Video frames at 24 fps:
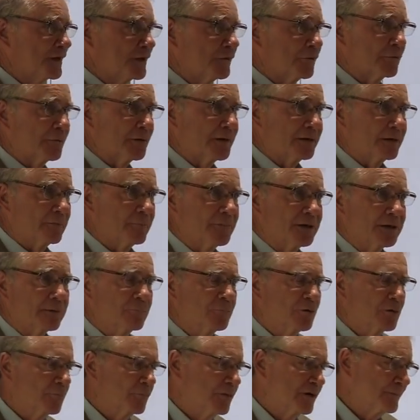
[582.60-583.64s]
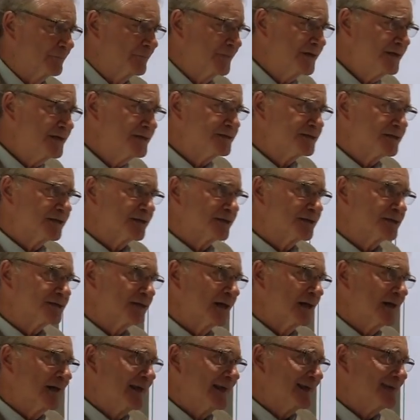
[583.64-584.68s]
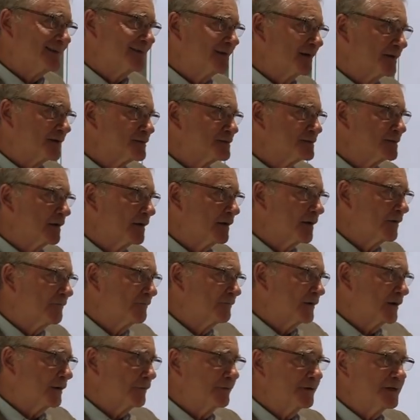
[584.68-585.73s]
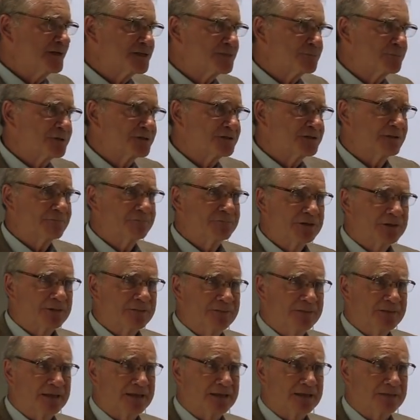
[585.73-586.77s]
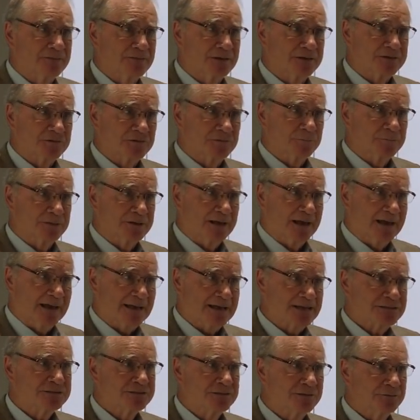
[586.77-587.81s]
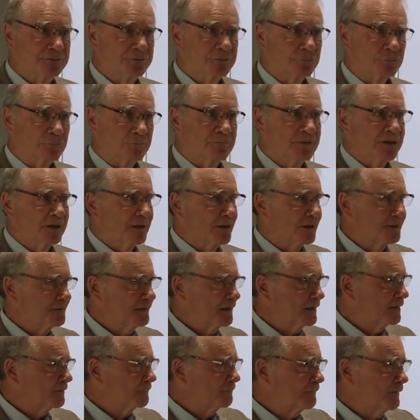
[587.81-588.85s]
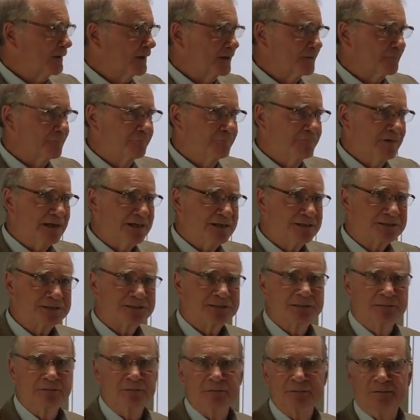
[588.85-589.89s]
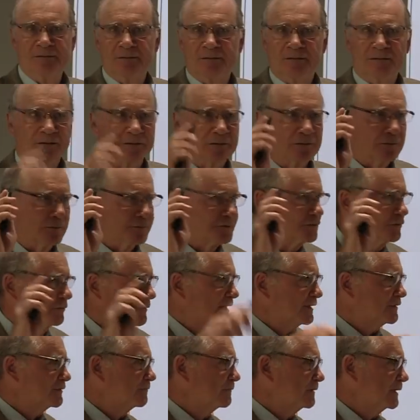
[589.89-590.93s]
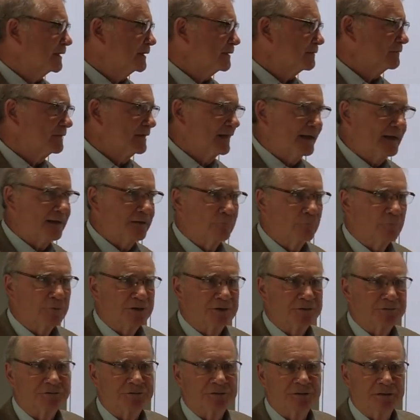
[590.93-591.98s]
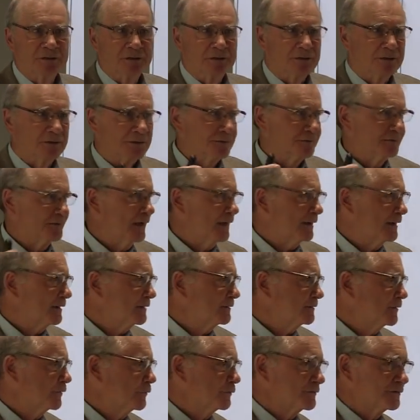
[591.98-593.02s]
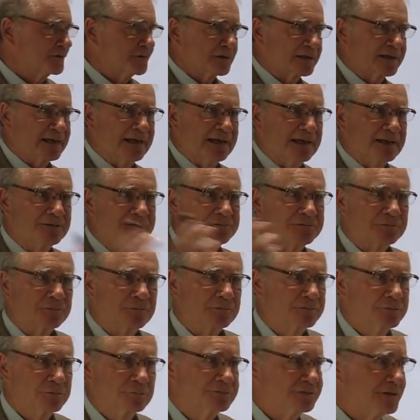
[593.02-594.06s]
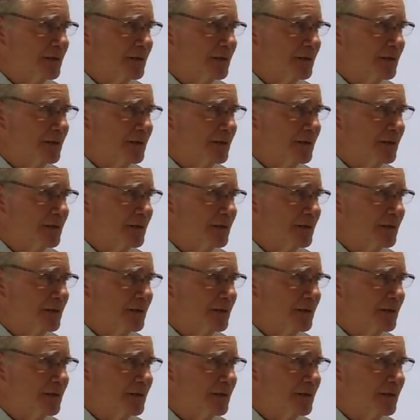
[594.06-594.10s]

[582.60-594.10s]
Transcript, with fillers: narrow aim. But what it means is it does a very specific thing that it's been asked to do. Identify a face, uh, translate language, uh, diagnose a cancer, do